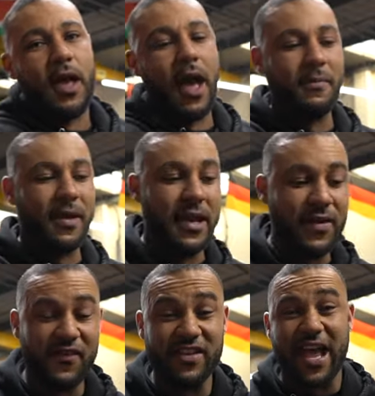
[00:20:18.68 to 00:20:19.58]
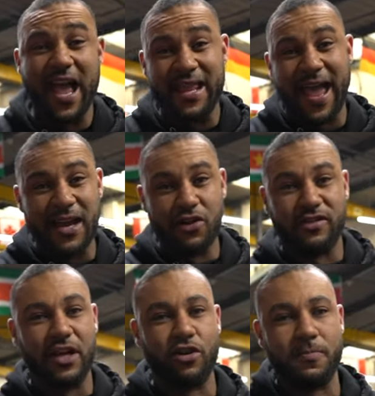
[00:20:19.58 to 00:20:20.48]
Even if it's at the end of your
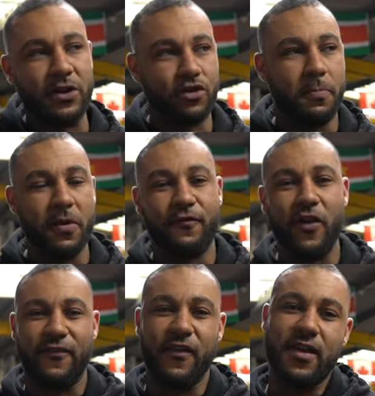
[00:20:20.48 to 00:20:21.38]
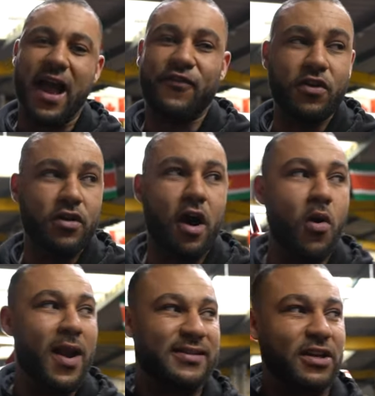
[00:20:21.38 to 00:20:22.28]
session, make sure you're putting full effort in. After you've done the
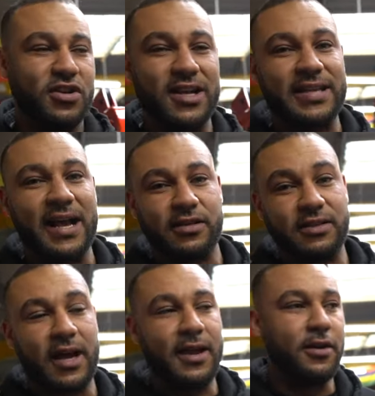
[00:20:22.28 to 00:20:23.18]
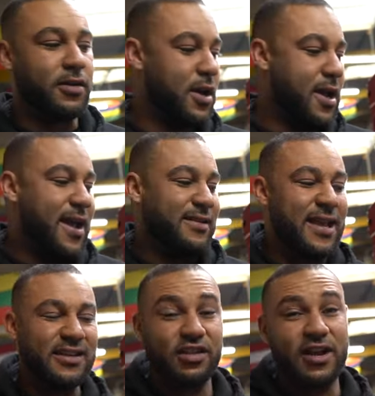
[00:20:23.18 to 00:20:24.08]
whole leg session, you're taxed and you're tired. It's
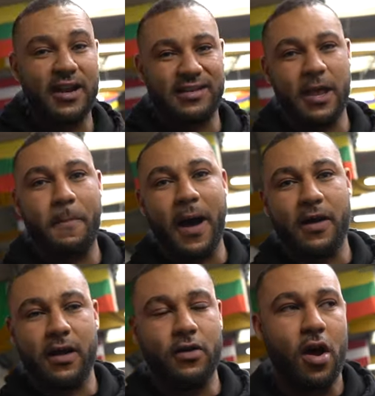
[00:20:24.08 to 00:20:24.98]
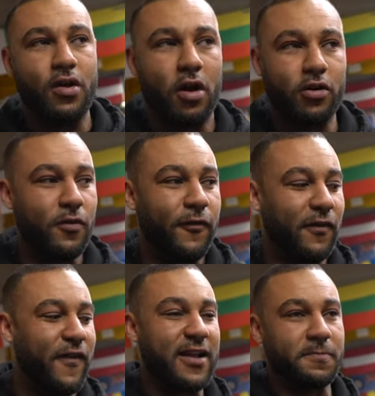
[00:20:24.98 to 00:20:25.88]
easy to kind of skip out on it and not do full
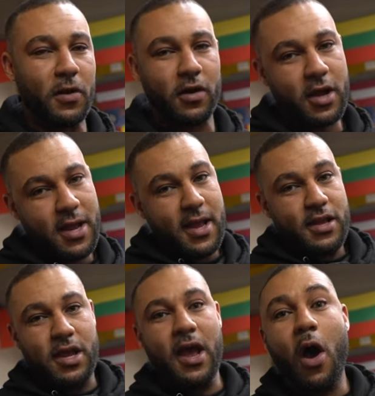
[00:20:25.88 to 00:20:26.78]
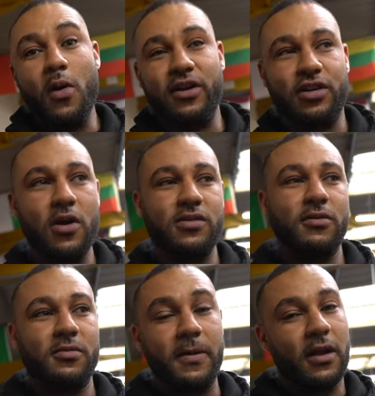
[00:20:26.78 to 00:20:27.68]
effect, but it only shows
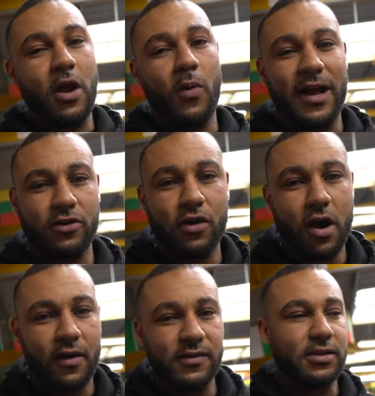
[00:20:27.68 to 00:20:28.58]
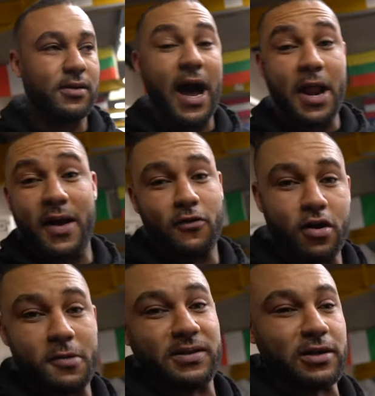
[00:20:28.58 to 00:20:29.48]
because no one has good calves. I don't have good
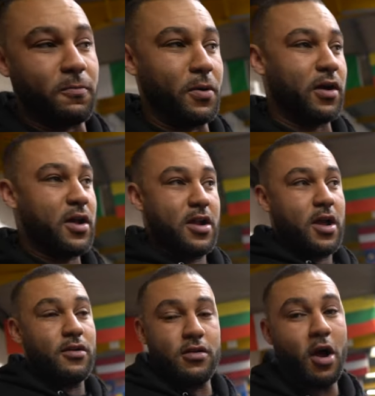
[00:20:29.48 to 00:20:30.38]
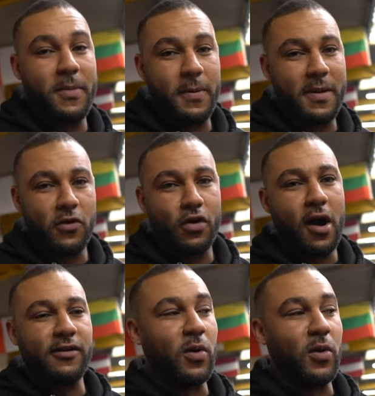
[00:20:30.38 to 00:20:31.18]
calves myself, but not many people have good calves.